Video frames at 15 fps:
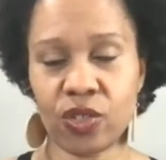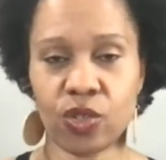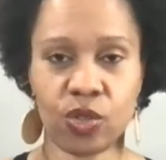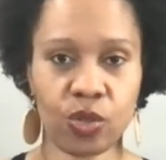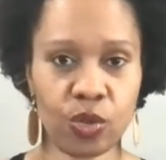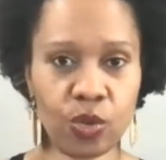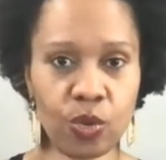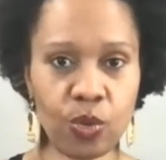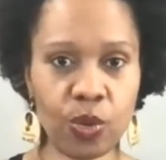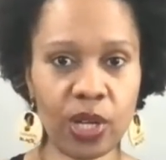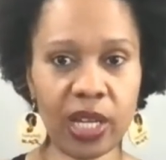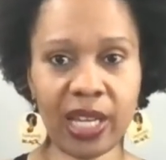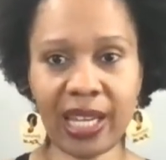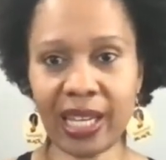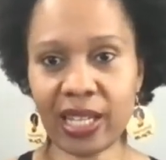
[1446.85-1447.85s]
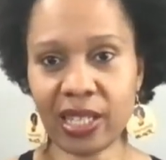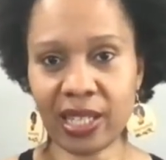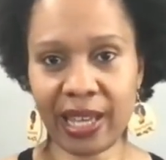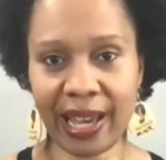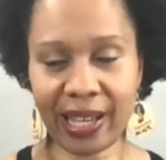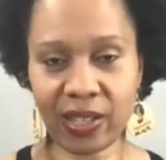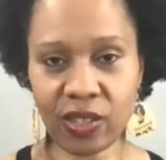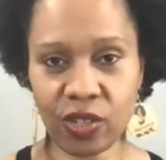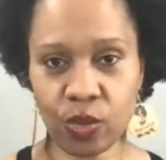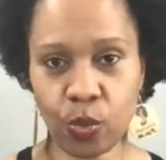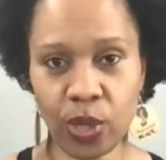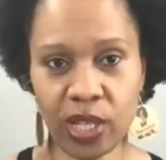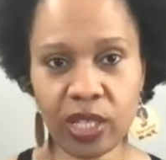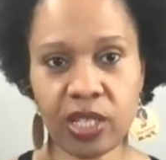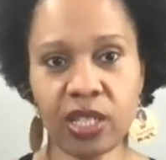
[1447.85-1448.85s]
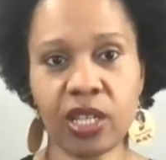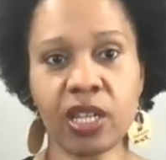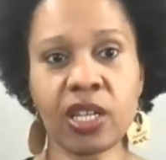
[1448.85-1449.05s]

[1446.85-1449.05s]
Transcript: to get that sweet